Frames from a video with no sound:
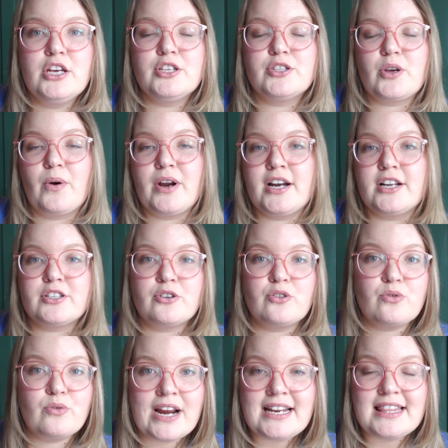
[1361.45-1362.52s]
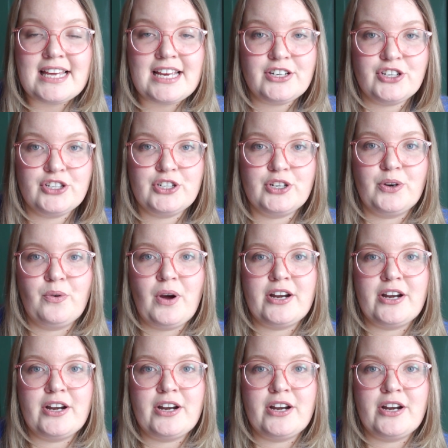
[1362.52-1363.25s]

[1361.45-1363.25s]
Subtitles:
So it is a great thing to do.